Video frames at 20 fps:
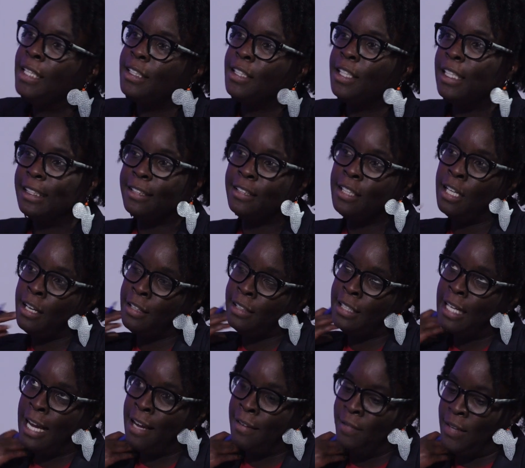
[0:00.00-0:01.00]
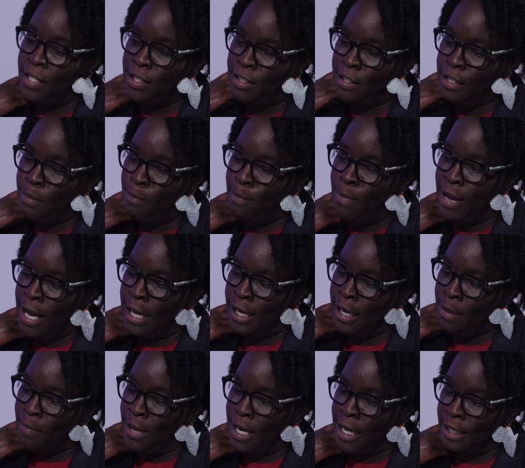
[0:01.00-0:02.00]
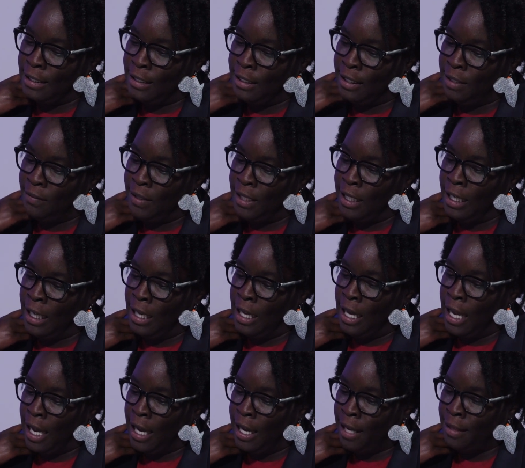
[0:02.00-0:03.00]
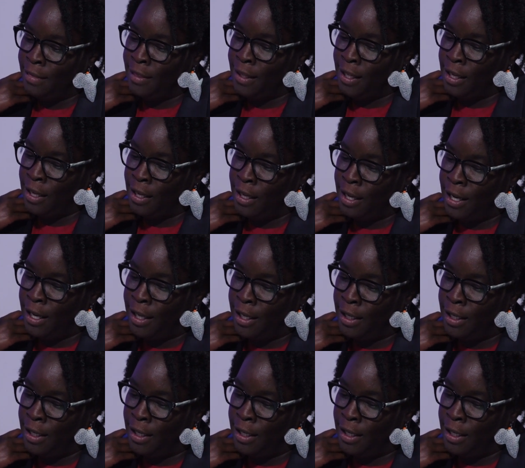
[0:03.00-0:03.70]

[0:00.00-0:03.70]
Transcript: So let's dive into the body positivity and the